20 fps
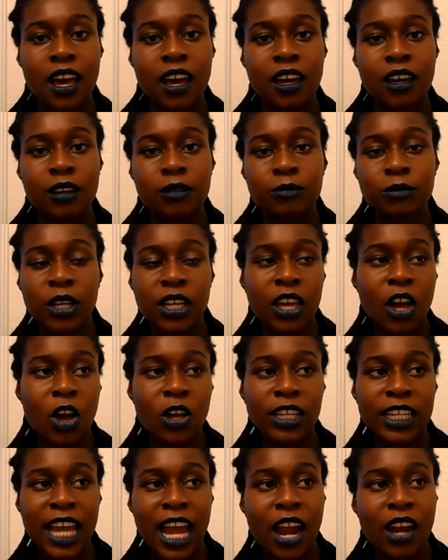I
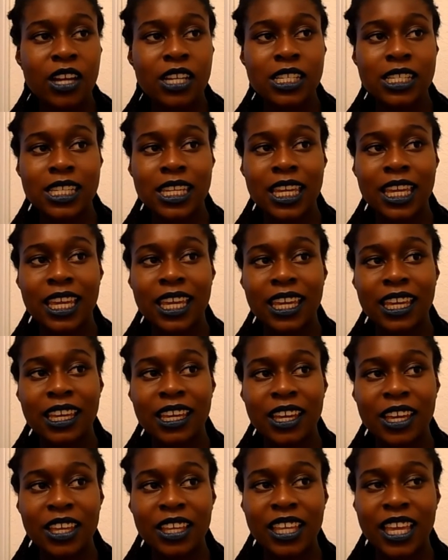can't
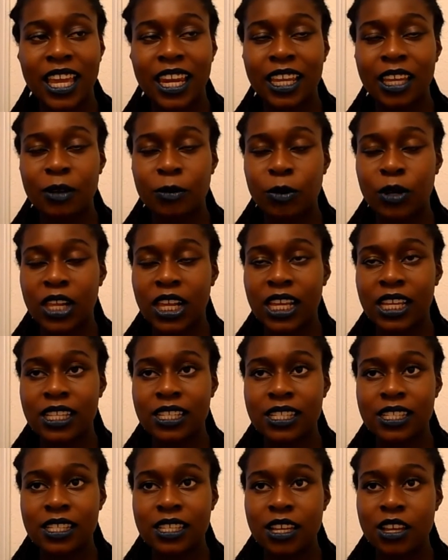guarantee getting a
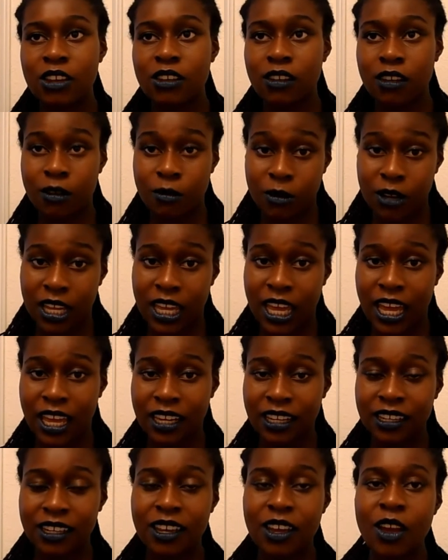place, no one
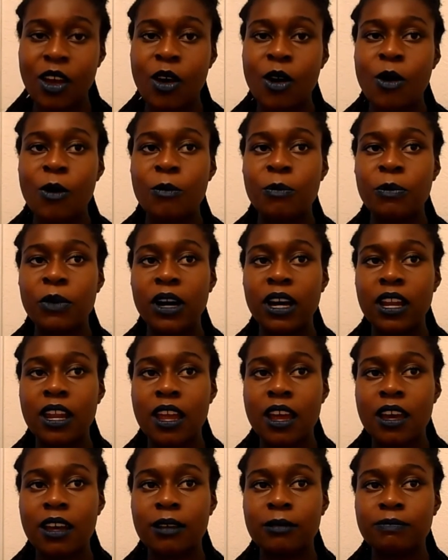can,
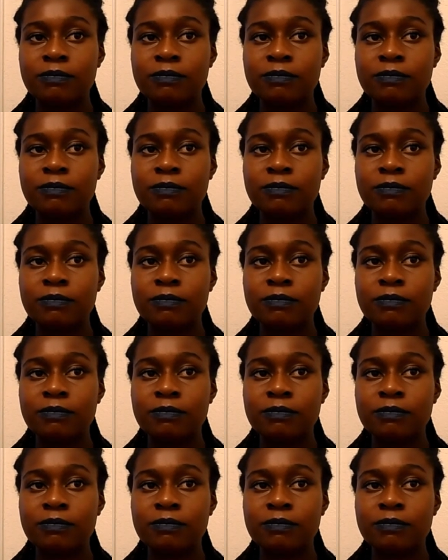but